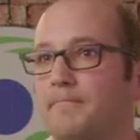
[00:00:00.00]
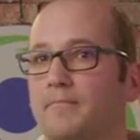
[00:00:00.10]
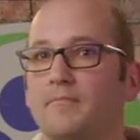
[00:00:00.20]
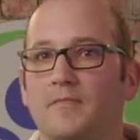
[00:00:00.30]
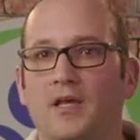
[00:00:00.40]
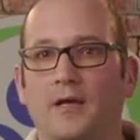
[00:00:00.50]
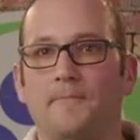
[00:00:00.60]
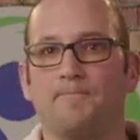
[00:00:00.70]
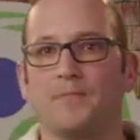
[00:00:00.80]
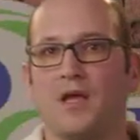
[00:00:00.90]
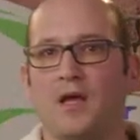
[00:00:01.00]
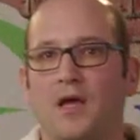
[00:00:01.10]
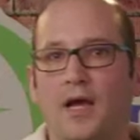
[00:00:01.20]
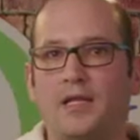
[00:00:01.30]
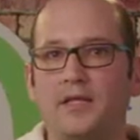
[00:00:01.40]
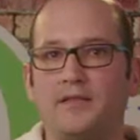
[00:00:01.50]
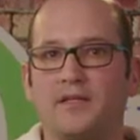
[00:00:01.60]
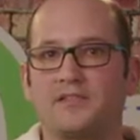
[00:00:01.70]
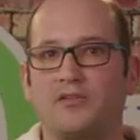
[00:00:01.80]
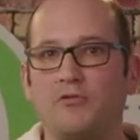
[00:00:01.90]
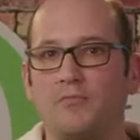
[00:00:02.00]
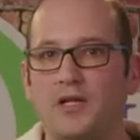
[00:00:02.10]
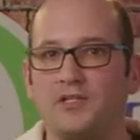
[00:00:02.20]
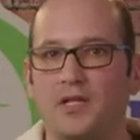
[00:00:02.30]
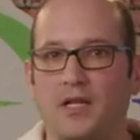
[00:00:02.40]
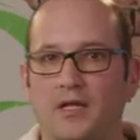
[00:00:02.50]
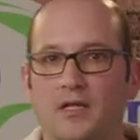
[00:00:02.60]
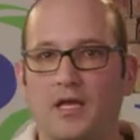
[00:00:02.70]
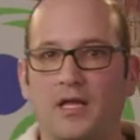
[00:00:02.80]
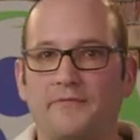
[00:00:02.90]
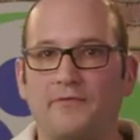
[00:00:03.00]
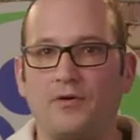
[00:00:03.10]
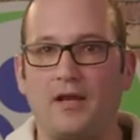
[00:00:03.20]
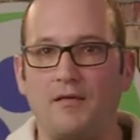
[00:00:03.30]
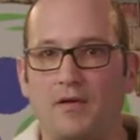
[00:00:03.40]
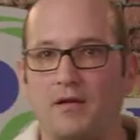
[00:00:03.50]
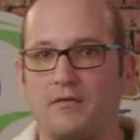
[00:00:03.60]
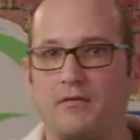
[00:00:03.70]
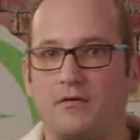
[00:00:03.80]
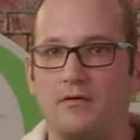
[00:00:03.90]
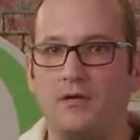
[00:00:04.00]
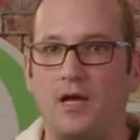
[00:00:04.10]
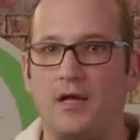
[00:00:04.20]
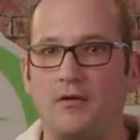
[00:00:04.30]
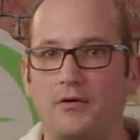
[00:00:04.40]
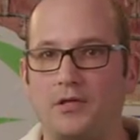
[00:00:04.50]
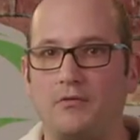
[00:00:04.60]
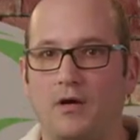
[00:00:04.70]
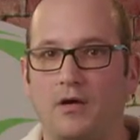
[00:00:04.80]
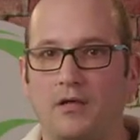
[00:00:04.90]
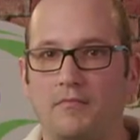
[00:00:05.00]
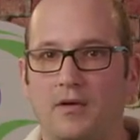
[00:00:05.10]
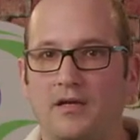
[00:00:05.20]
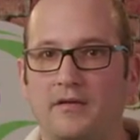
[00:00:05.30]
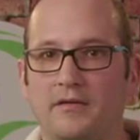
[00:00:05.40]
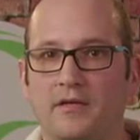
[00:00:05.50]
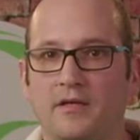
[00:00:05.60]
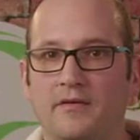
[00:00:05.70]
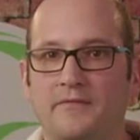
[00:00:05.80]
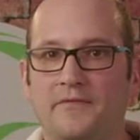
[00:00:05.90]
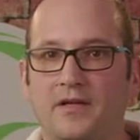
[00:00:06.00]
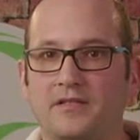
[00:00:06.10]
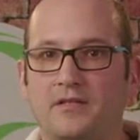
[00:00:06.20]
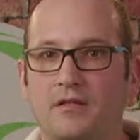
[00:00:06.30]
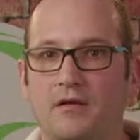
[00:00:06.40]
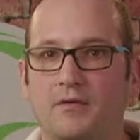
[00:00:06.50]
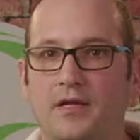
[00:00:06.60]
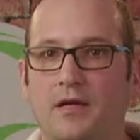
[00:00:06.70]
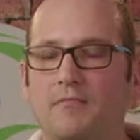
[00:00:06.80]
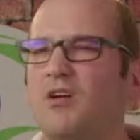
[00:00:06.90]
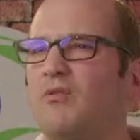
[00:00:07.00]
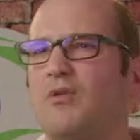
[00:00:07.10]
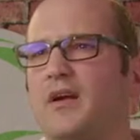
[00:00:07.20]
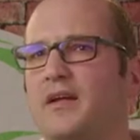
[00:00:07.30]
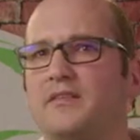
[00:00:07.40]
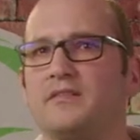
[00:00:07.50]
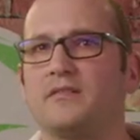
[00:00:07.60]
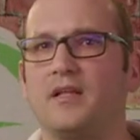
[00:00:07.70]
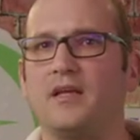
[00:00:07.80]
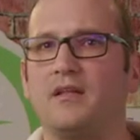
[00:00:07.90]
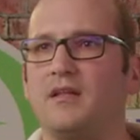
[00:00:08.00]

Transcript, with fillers: Okay. I need this so much, and I can't afford any medical IOU on my fixed low income. No worries, Lynn.